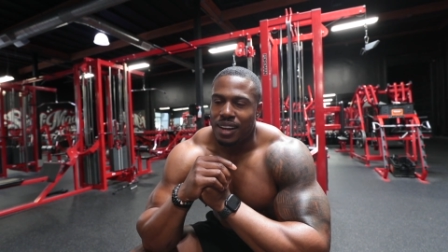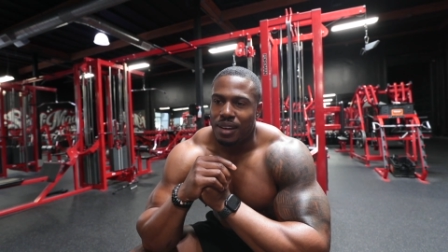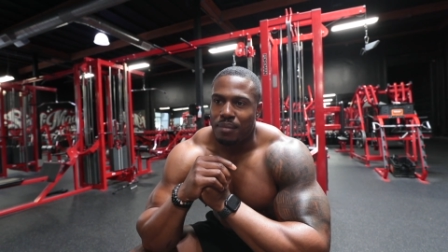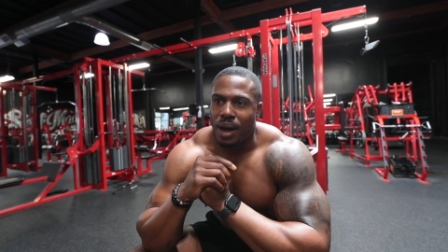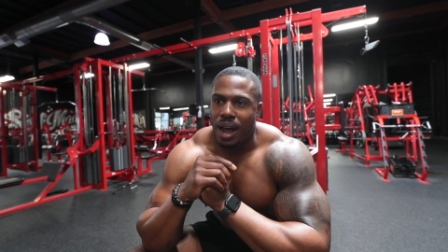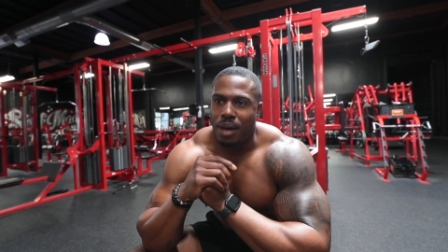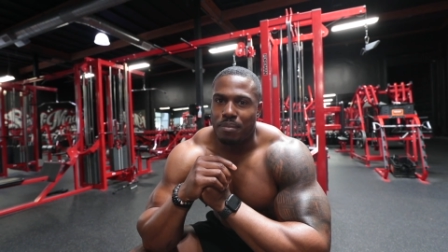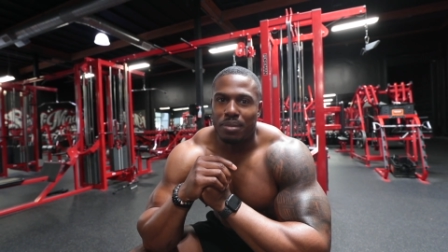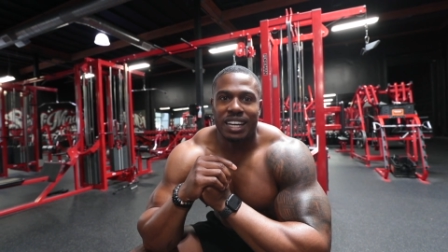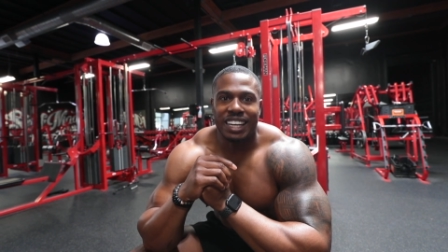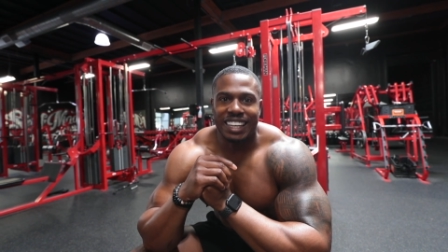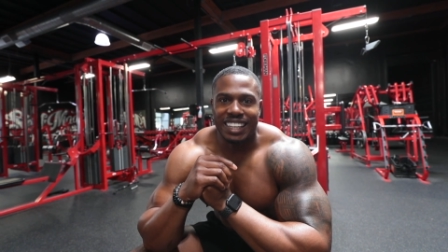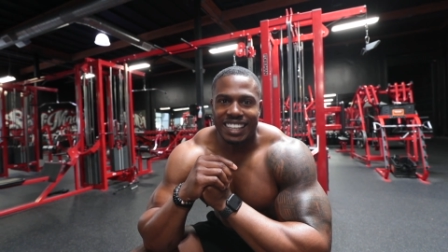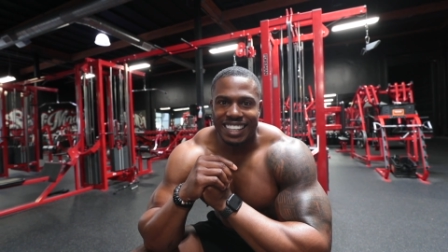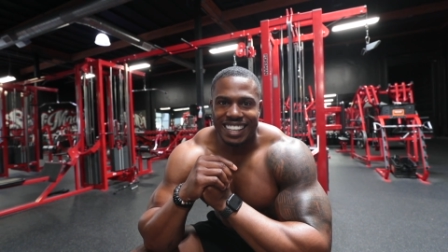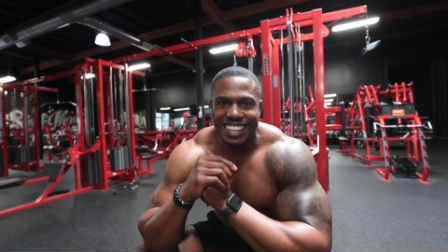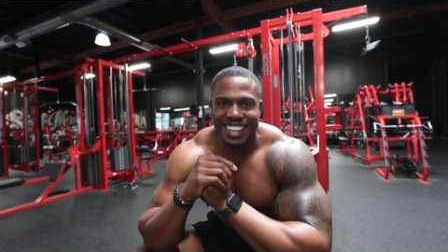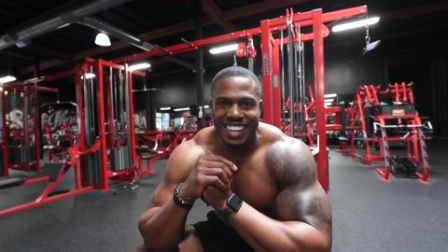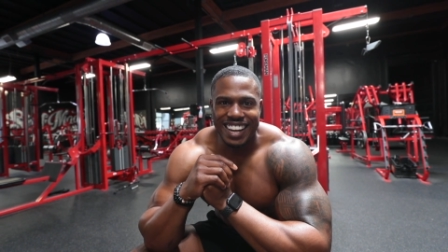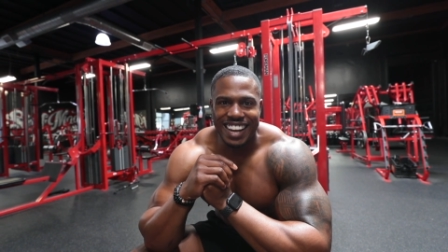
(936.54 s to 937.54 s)
my
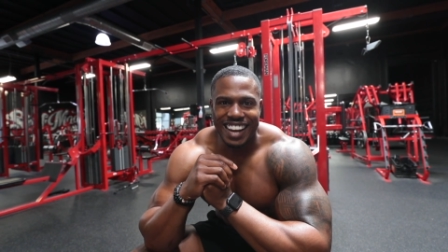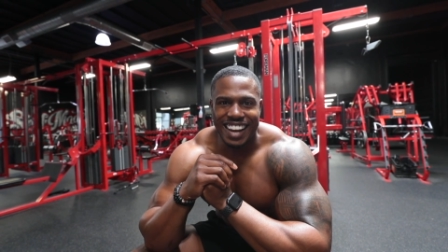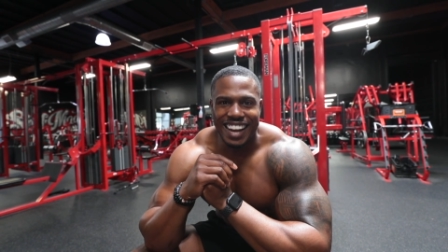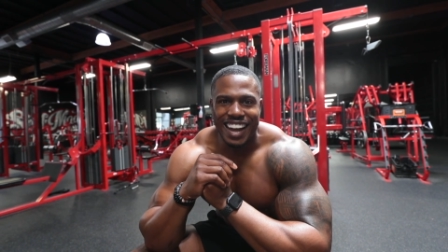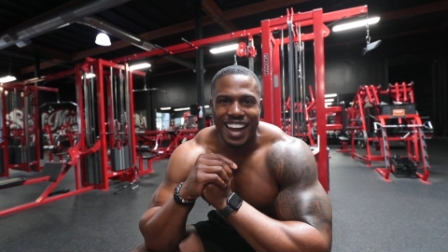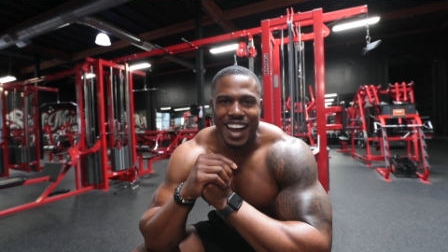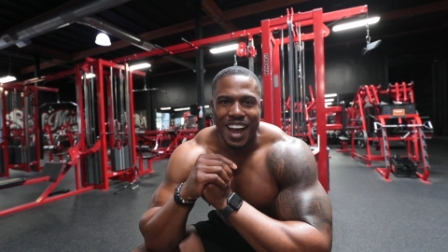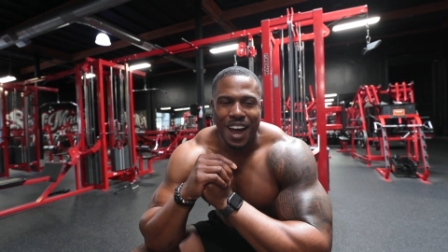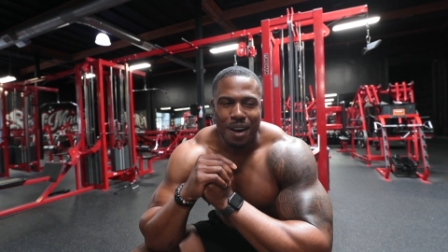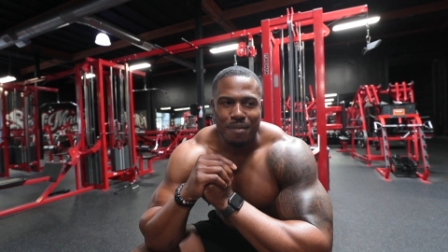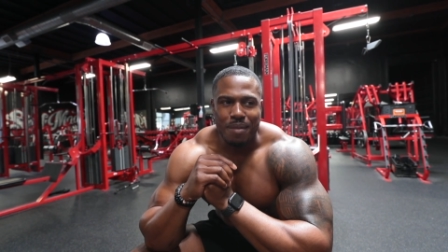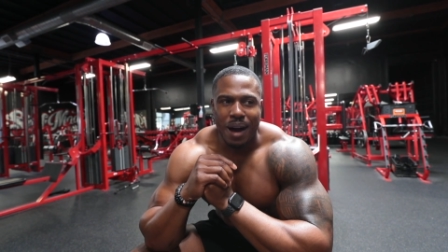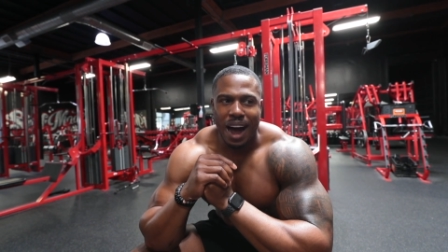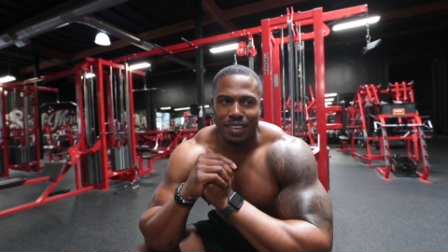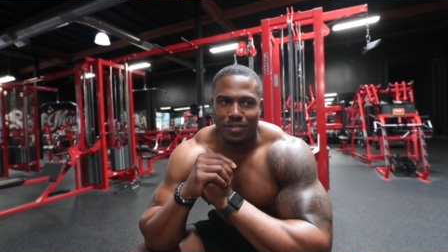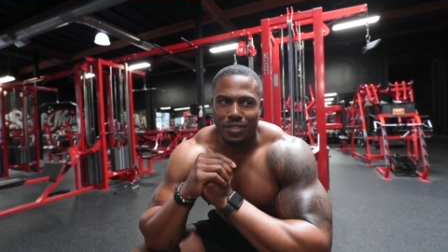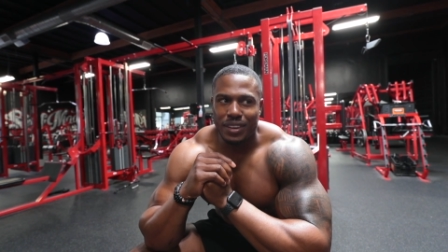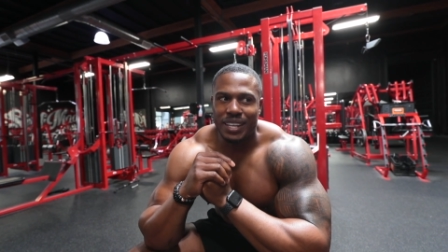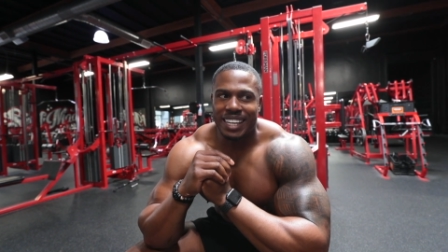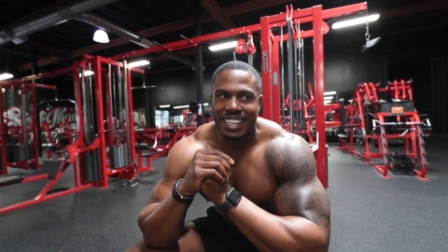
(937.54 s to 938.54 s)
ability by
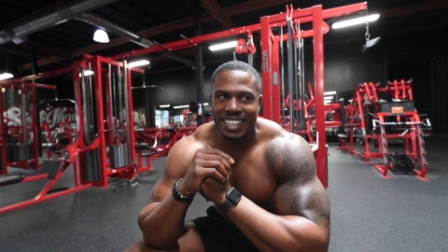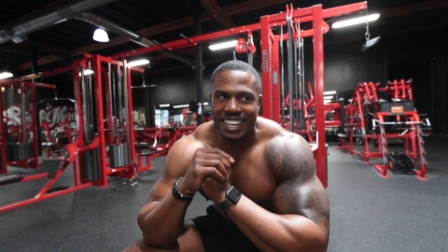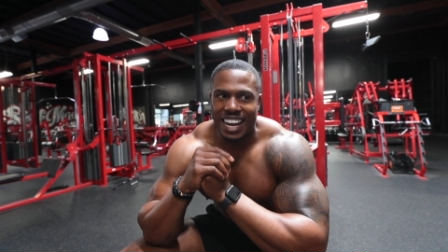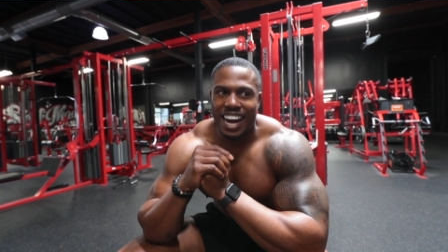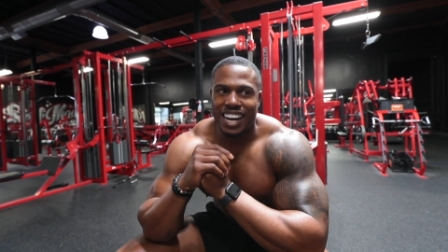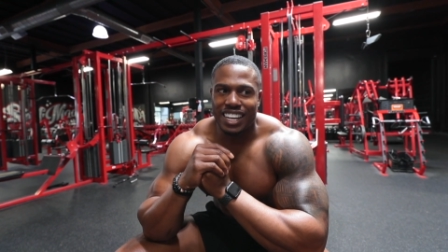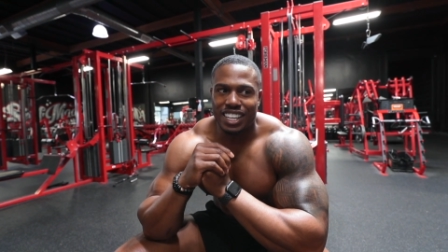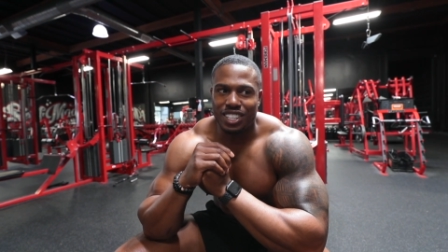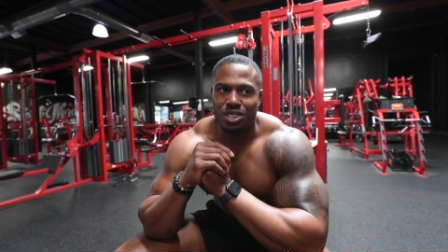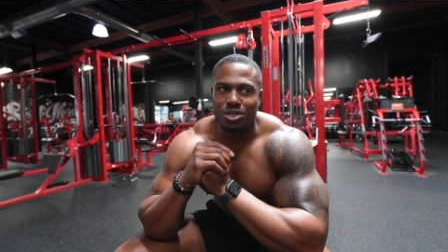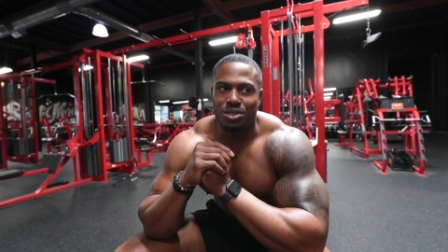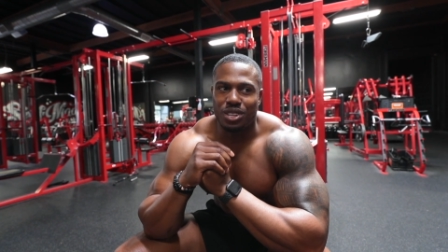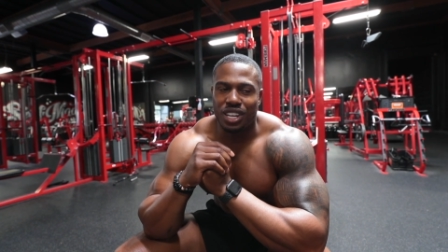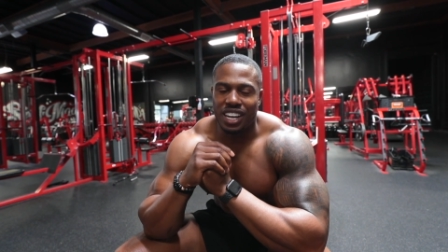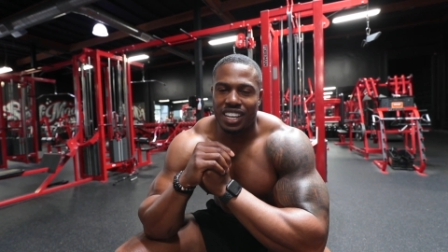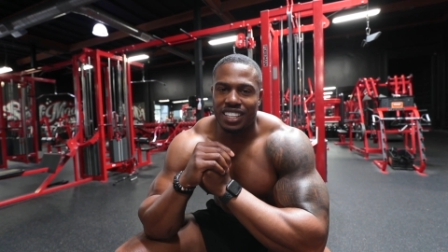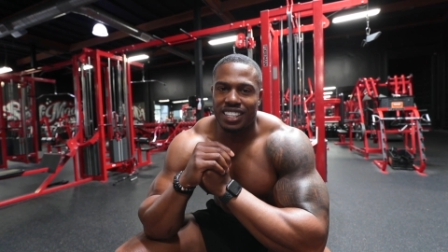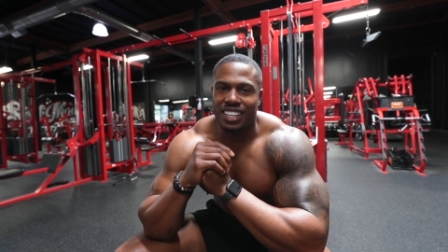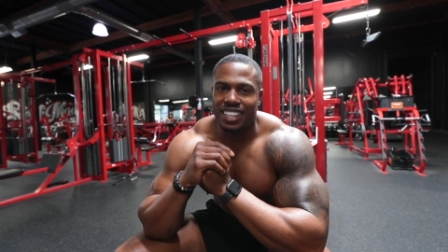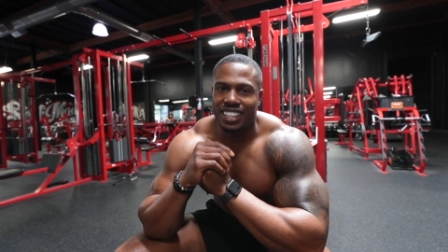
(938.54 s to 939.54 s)
thinking that I could do
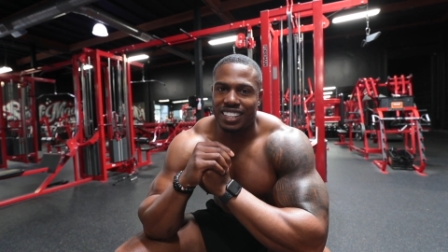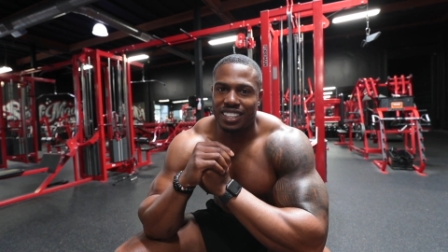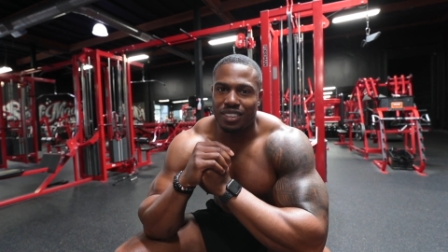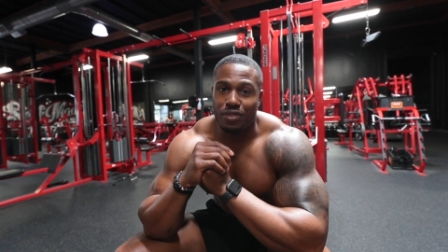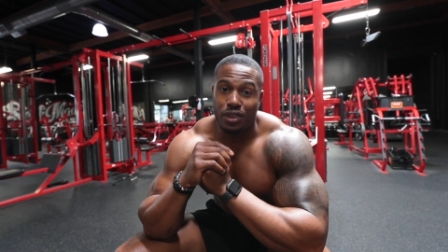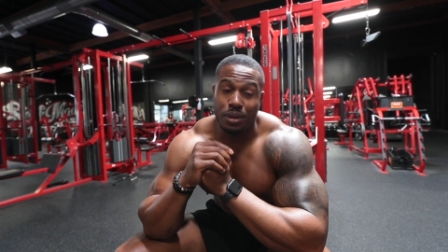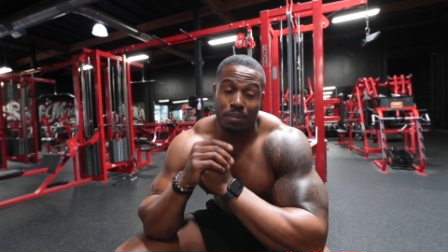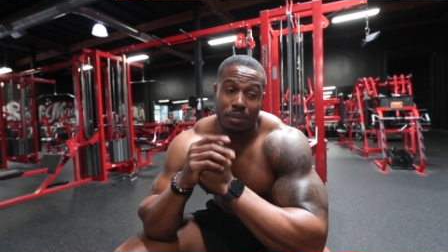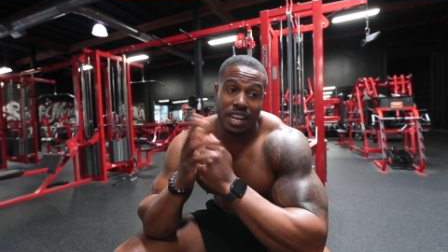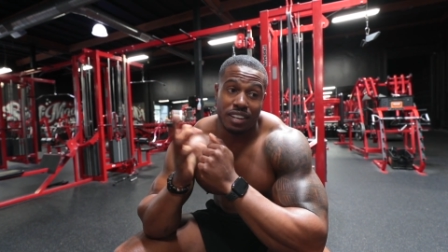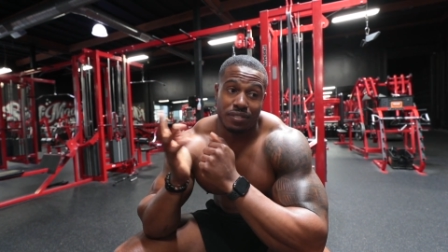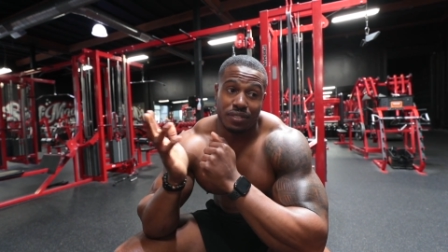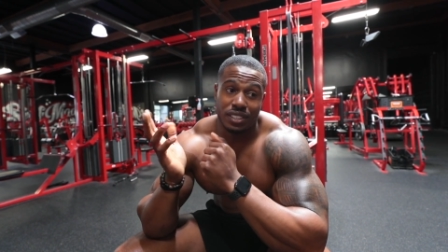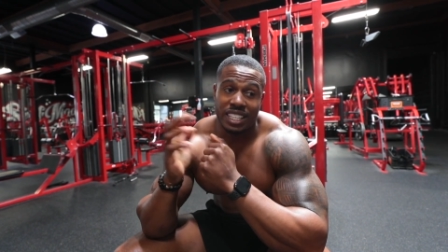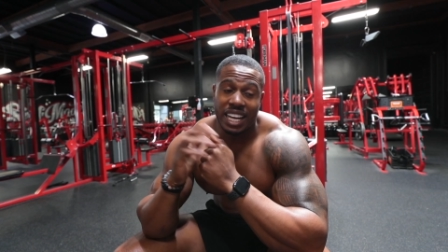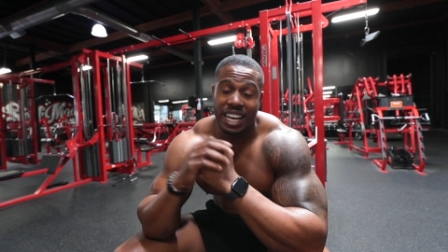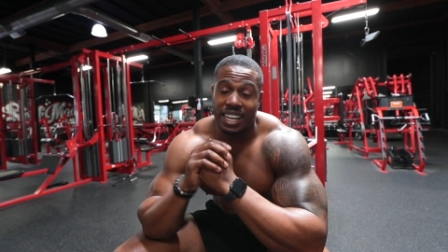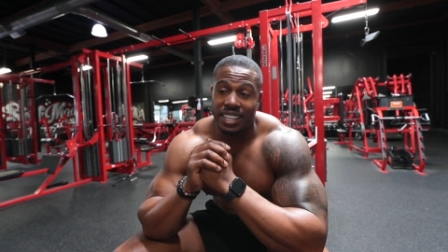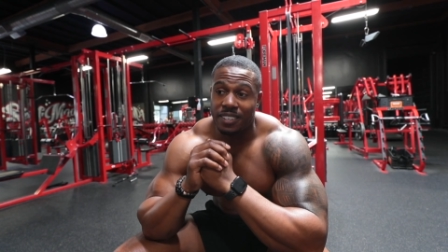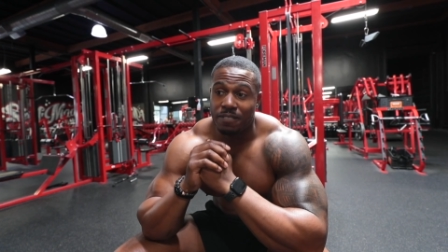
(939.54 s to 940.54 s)
the free plate for
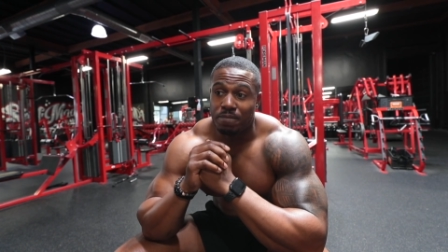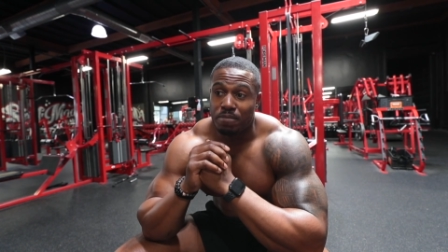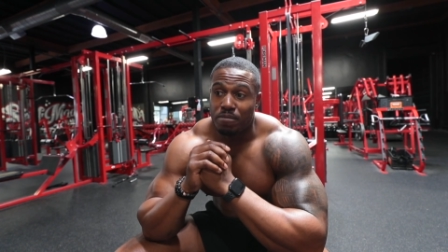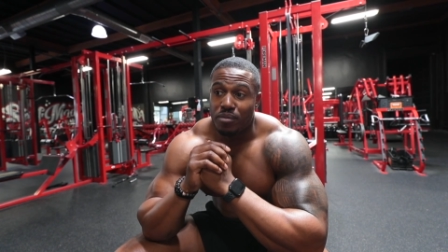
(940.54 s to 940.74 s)
10